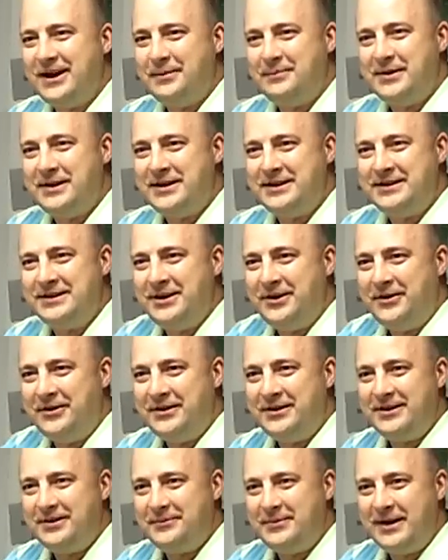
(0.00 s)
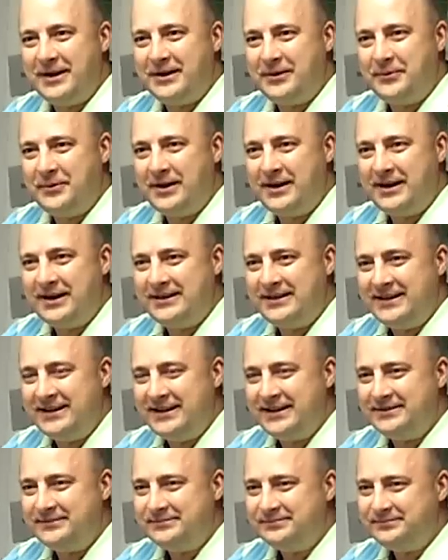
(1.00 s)
coming and going, no matter what I
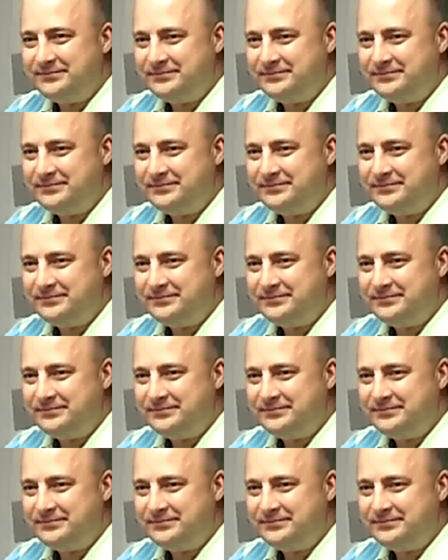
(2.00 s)
did.